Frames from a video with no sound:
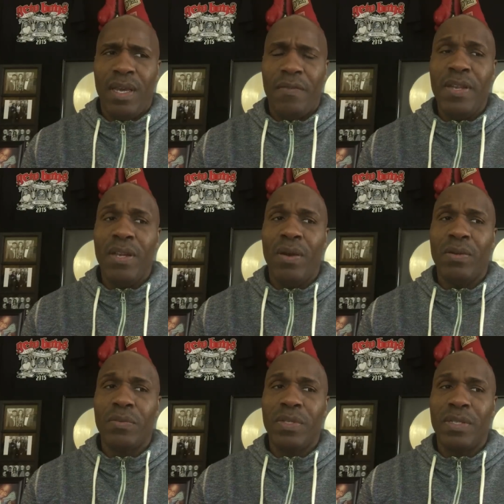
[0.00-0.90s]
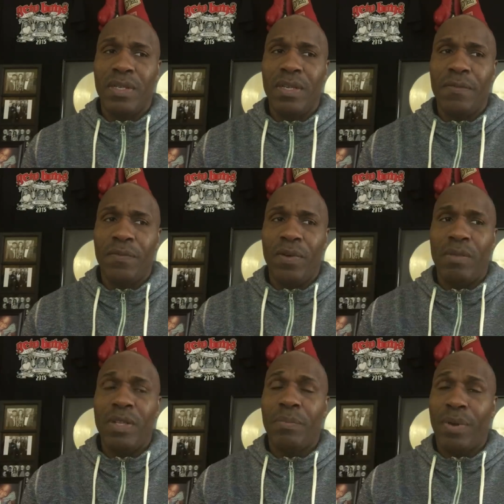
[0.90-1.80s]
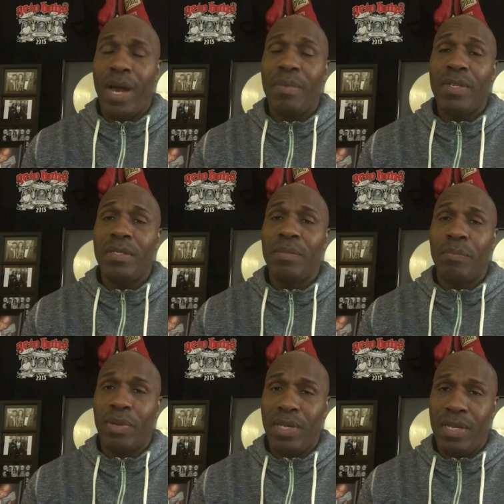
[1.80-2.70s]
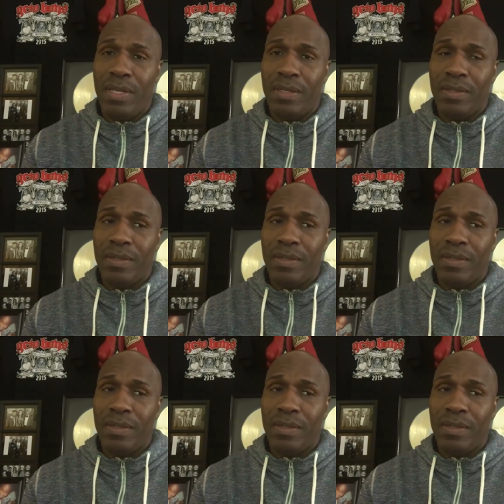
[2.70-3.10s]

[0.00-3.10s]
if he knows what's good for him, he probably should plead